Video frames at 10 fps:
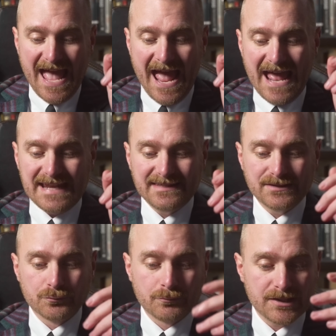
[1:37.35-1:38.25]
and that
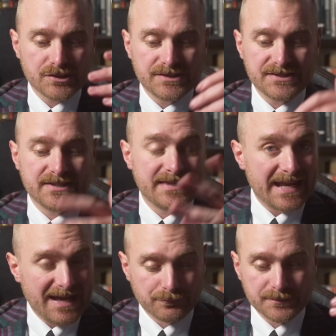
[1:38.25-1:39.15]
the Russians,
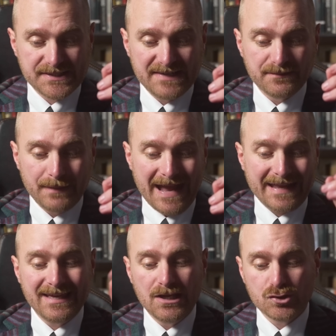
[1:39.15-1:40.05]
they have received
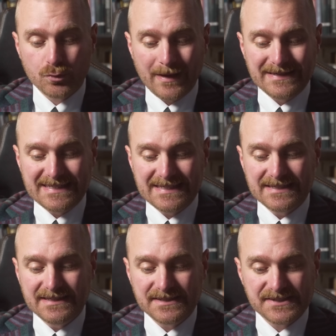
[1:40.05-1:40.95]
back
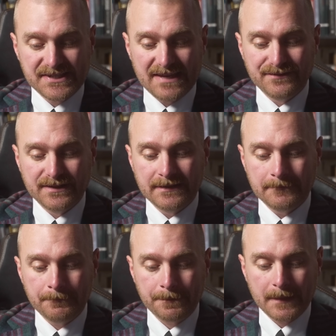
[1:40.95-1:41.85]
27
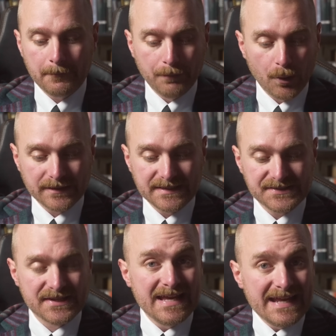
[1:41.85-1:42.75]
bodies.